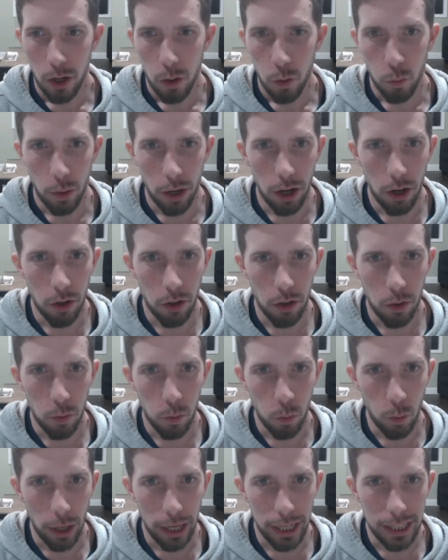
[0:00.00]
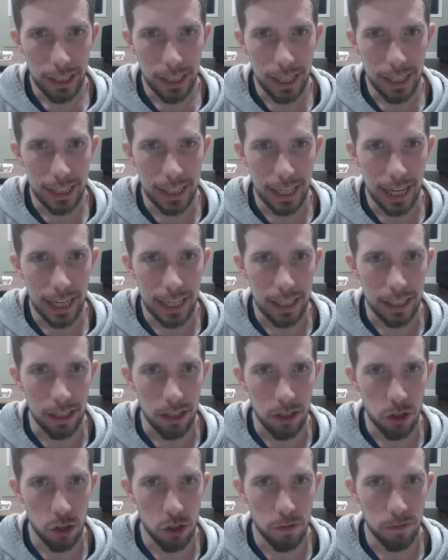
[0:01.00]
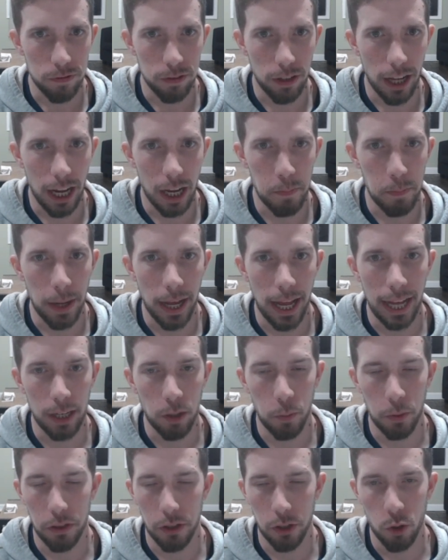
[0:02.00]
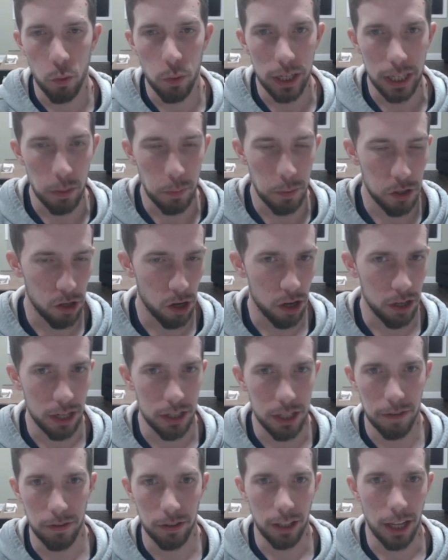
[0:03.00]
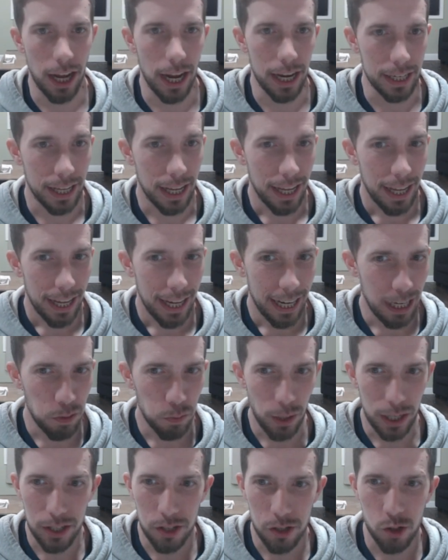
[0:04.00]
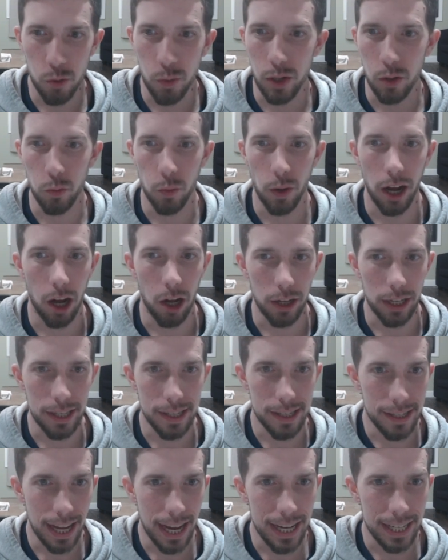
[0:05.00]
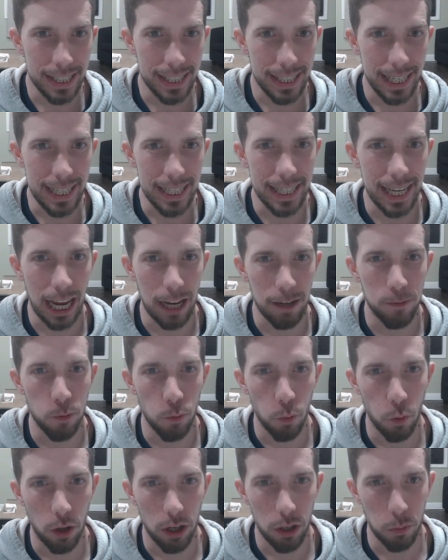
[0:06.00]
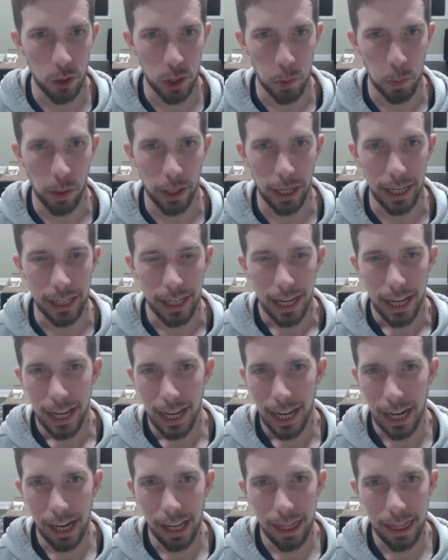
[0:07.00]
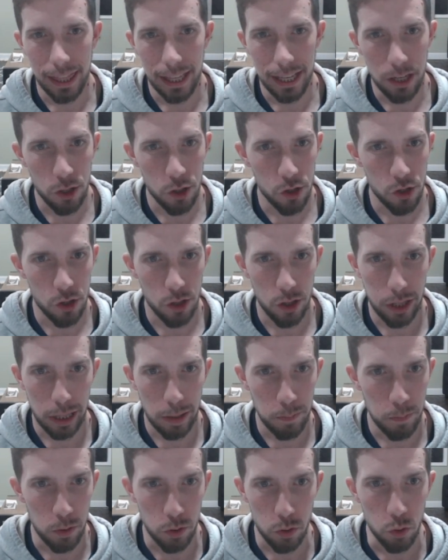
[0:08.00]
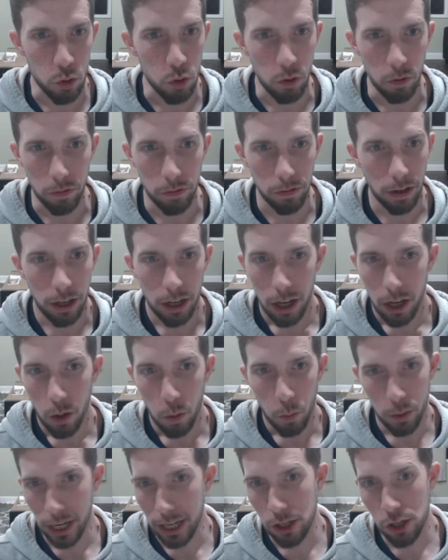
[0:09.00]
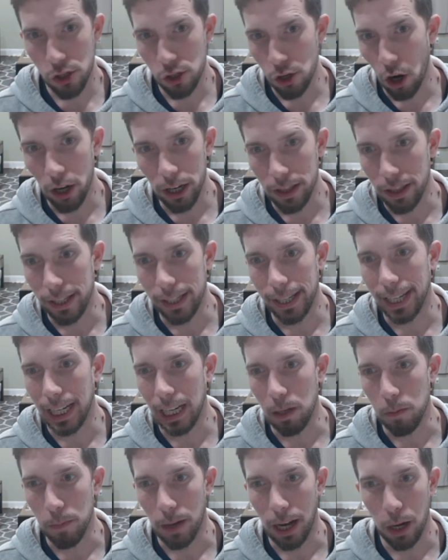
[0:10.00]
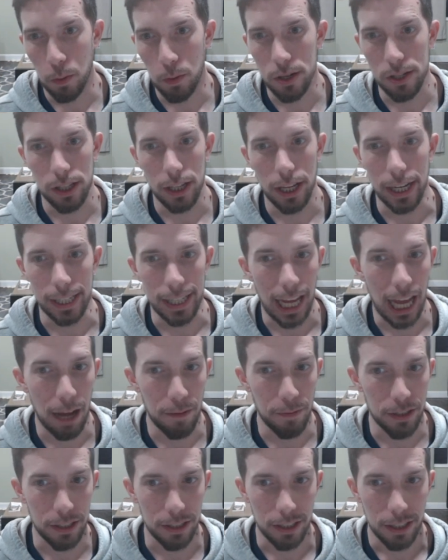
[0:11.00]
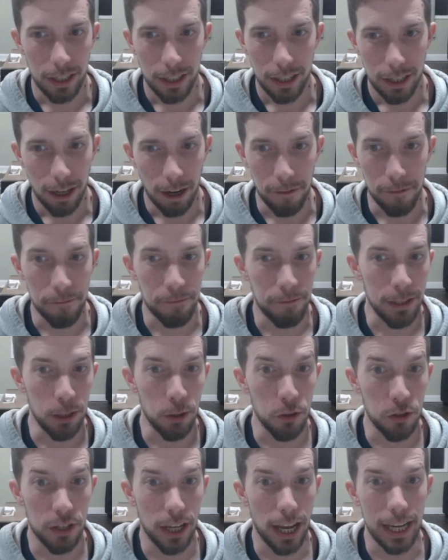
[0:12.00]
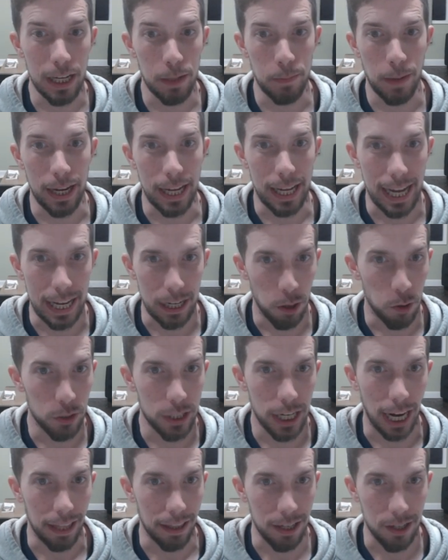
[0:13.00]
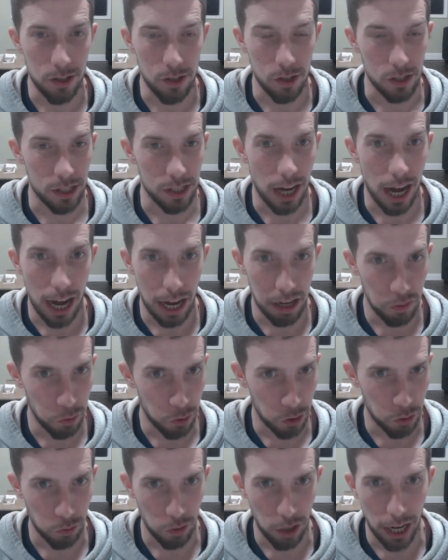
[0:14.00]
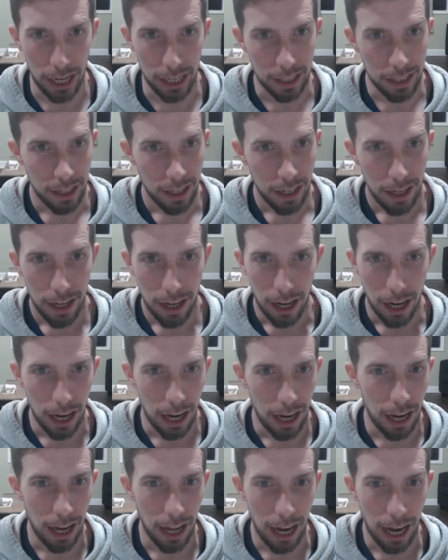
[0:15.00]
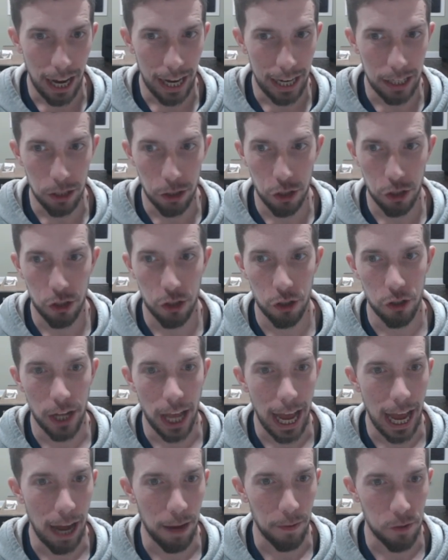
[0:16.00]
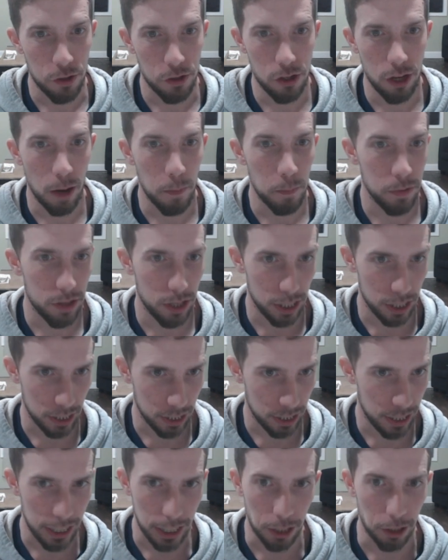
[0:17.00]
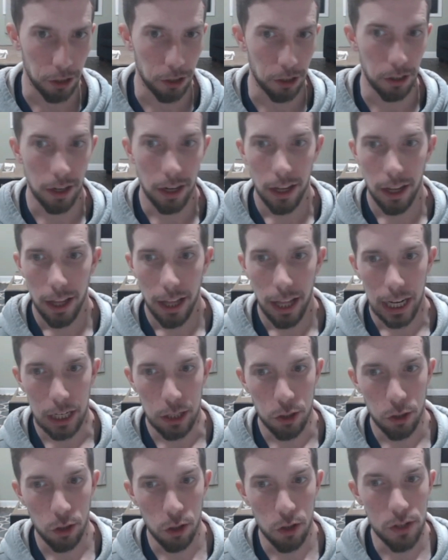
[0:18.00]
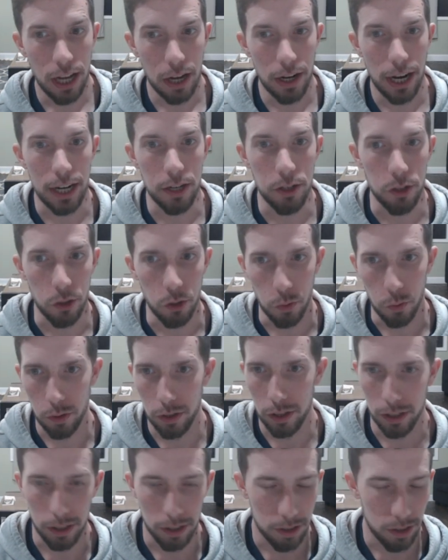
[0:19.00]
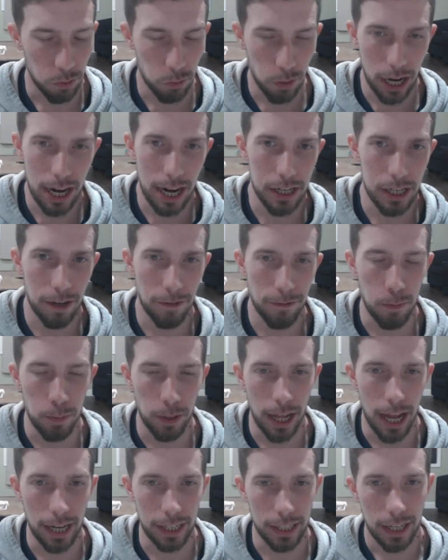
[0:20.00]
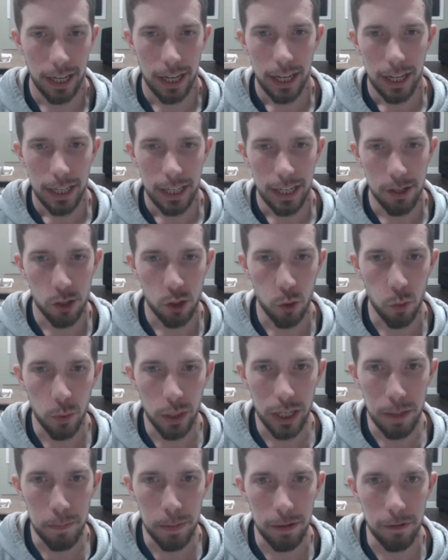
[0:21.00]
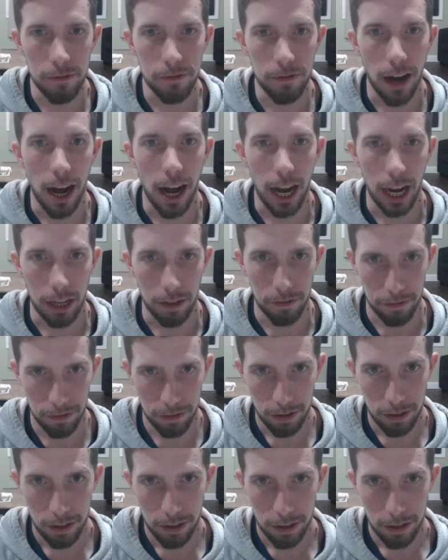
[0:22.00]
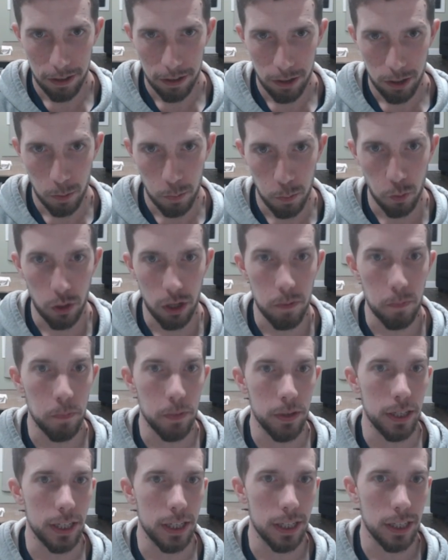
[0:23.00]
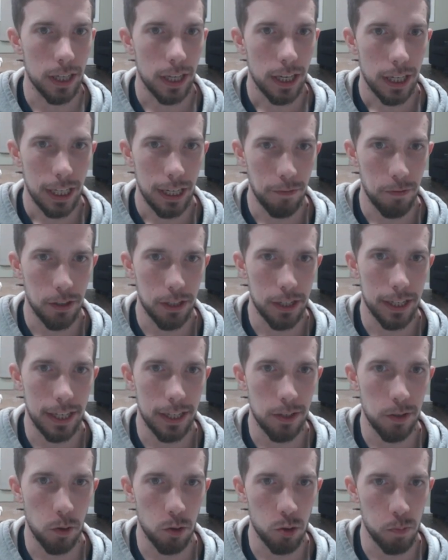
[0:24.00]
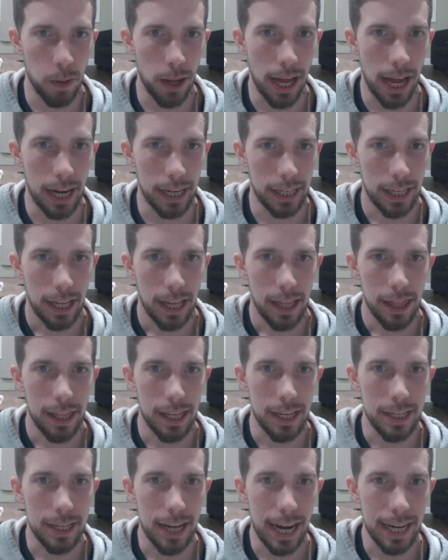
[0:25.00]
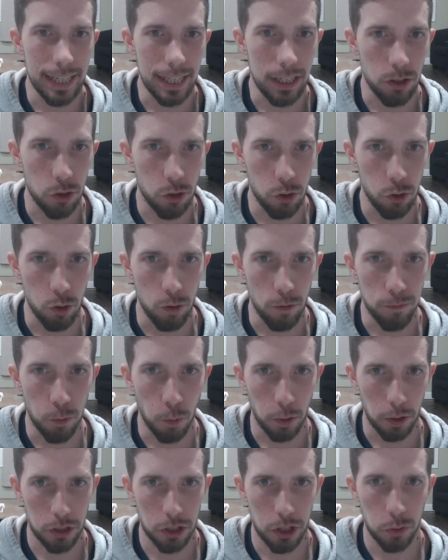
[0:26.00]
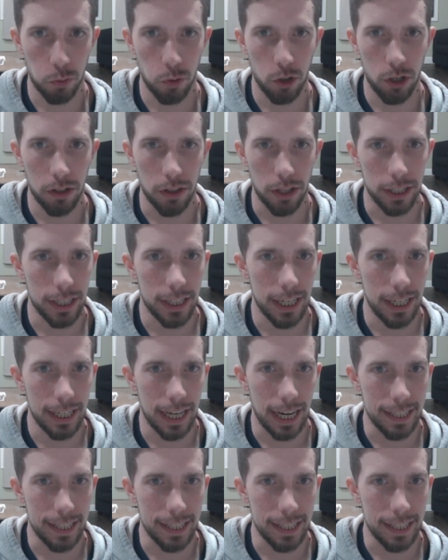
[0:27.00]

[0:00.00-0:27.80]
Well, white can again just fly back with the queen. We saw it in a different line, and white's doing well. Instead, king to f1 was played, and this move, when I saw it in the game, I was like having a field day in my head. Okay, this does not look right. I should have something here. And it turns out I do. The right idea for black is queen b5. The point being, if the king goes back, then knight e2 forks the rook and the king.